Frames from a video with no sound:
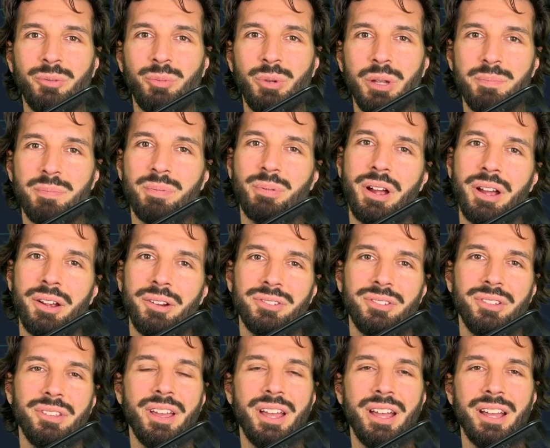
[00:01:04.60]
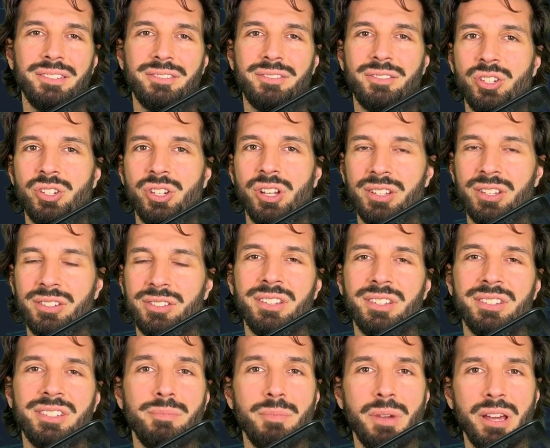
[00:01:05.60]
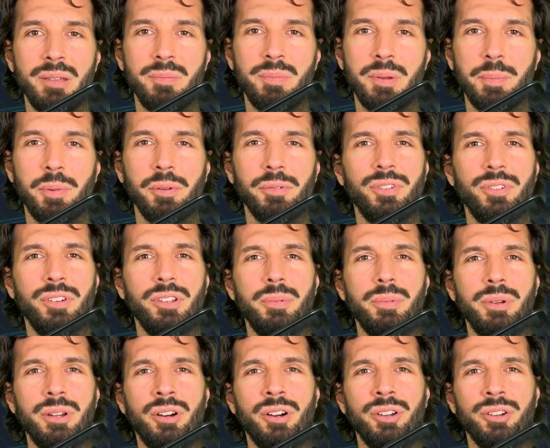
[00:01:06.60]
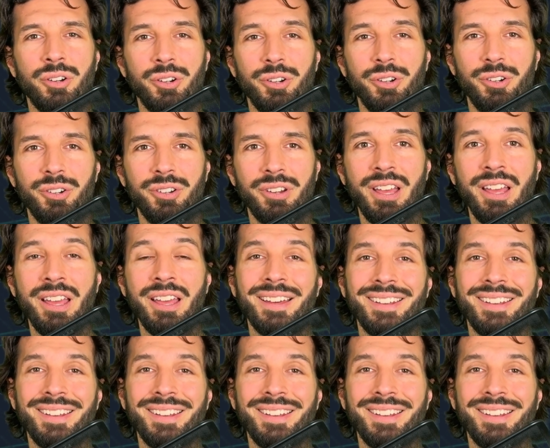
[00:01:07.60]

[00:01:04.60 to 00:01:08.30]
the week prior to that, the genesis, and many people feel a bit unheard.